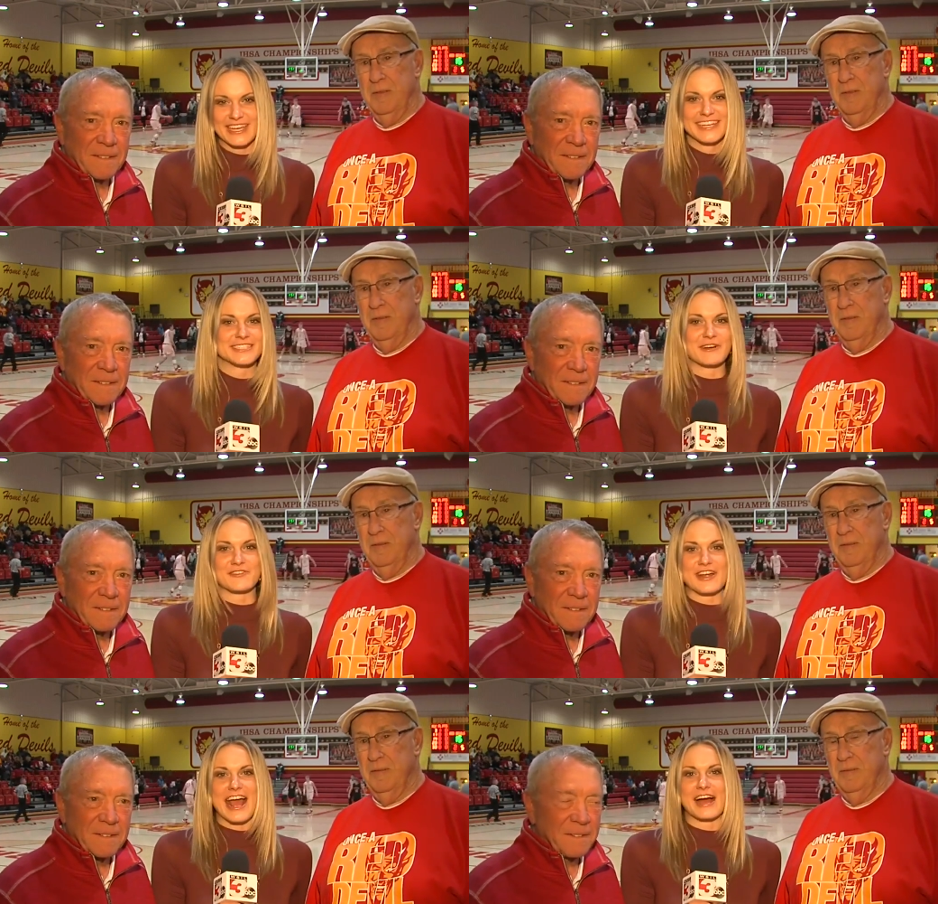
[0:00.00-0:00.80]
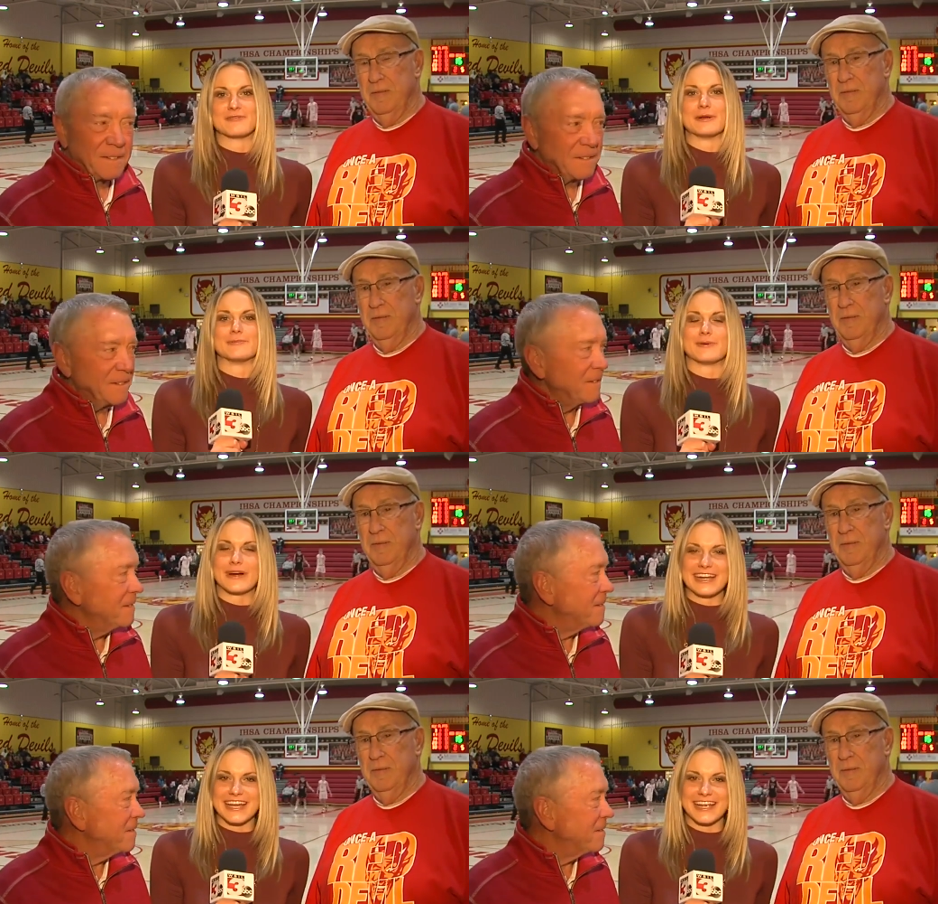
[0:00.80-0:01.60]
Speaker 1: So for now,
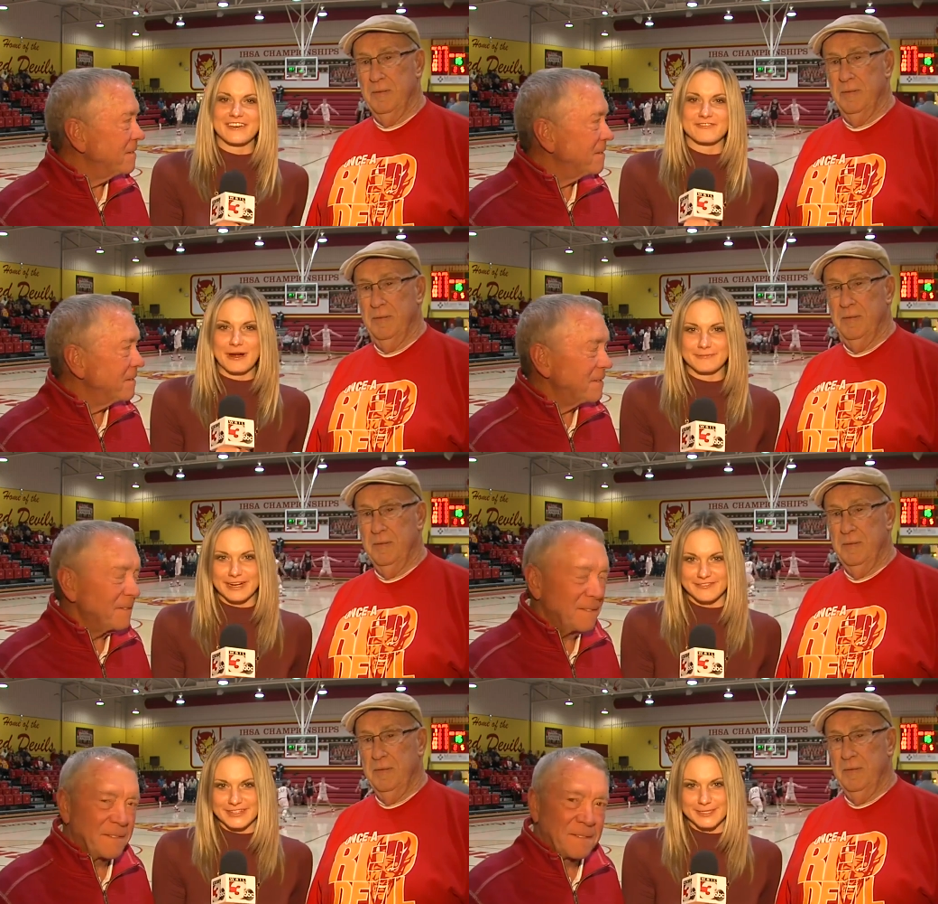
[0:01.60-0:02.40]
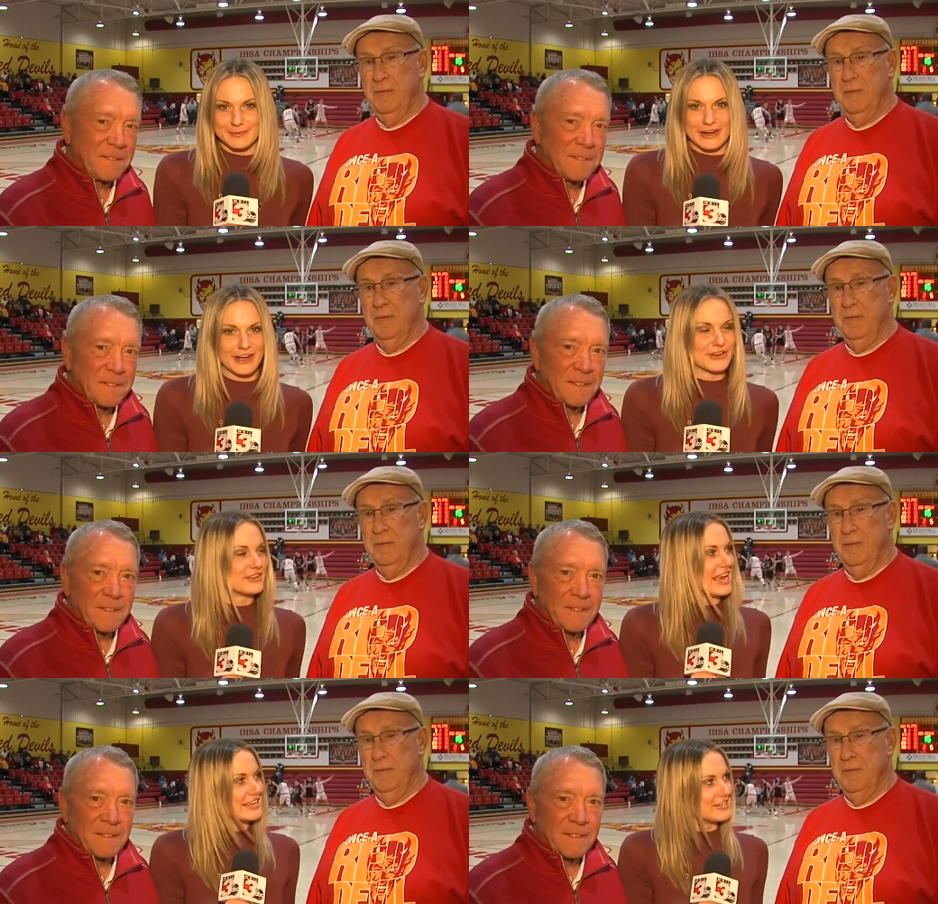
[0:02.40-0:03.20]
reporting from Murphysboro,
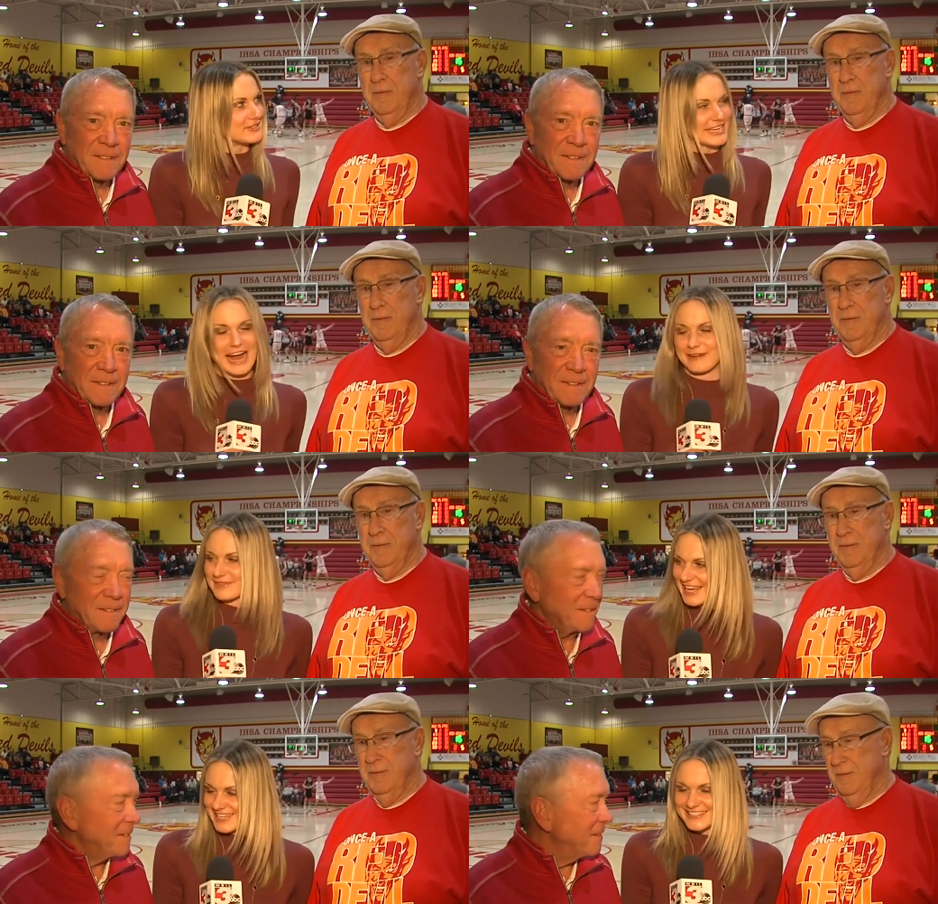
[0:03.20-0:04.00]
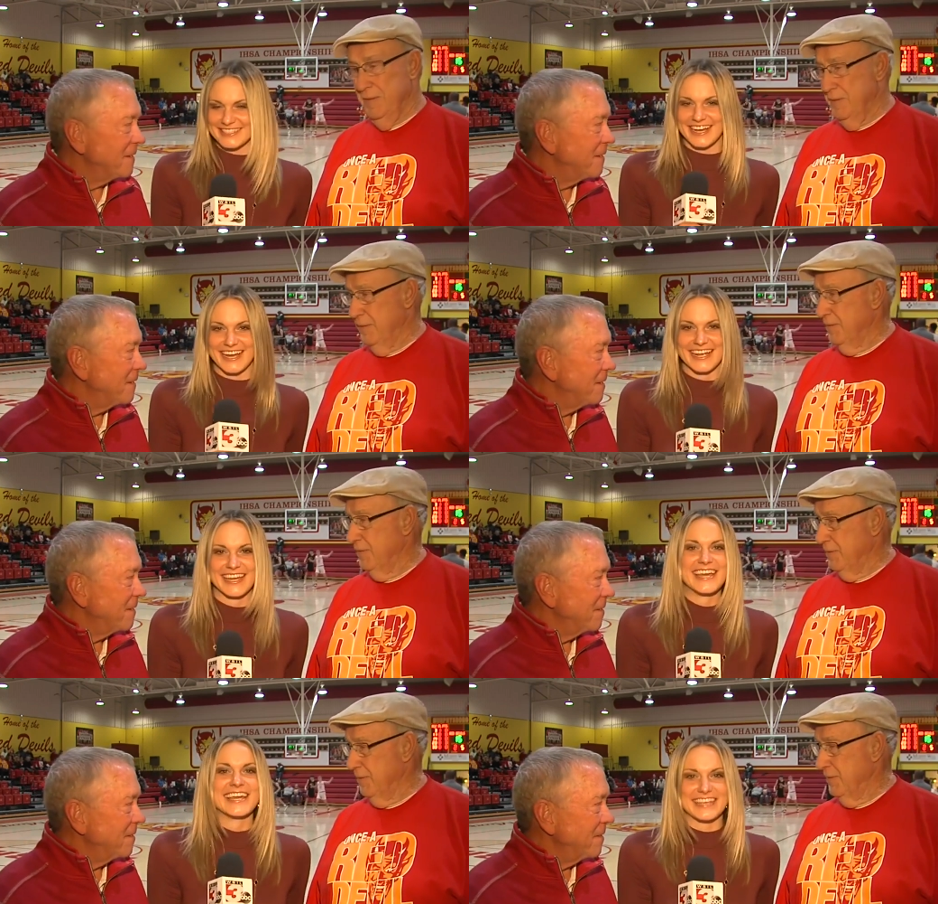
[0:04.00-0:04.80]
thank you, Tom. Thank you, Doug.
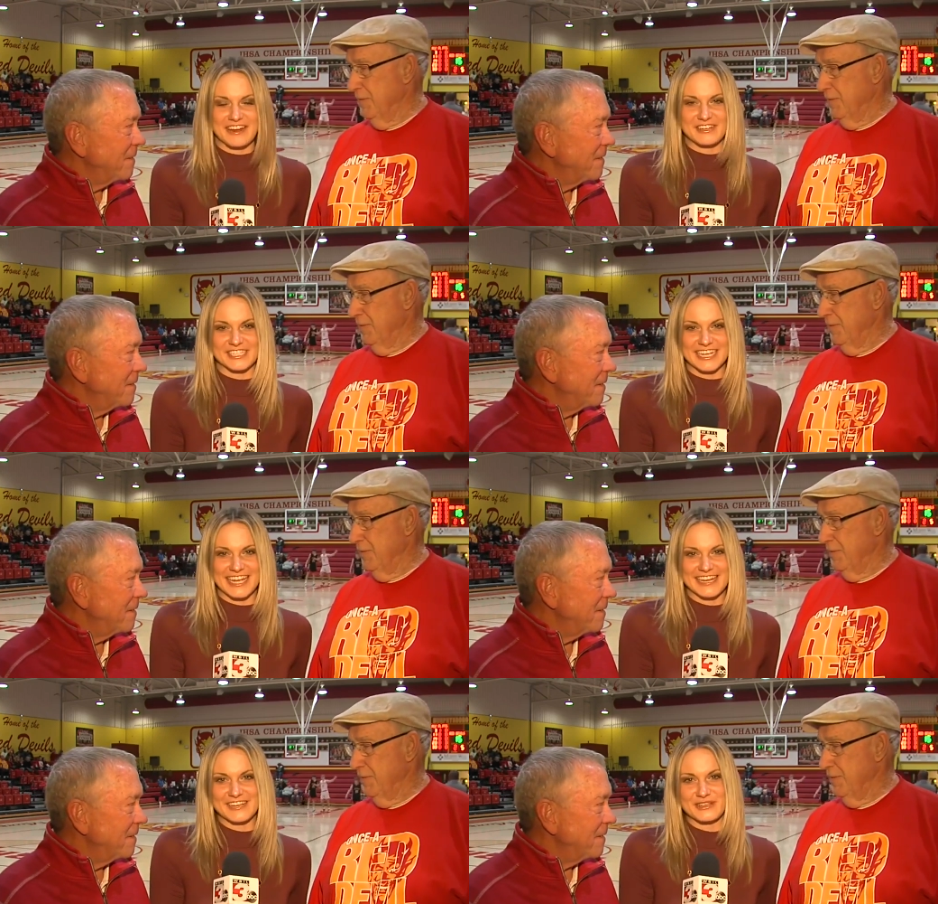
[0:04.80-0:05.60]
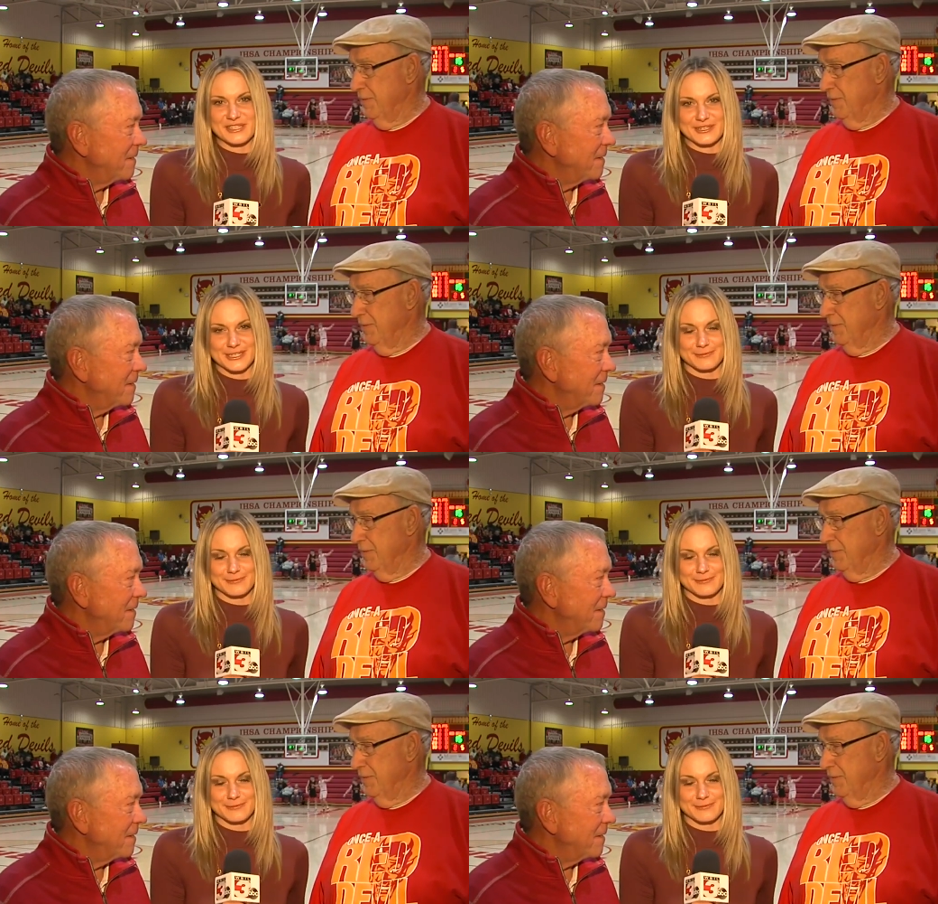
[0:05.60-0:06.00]
Kendra Sheehan, News 3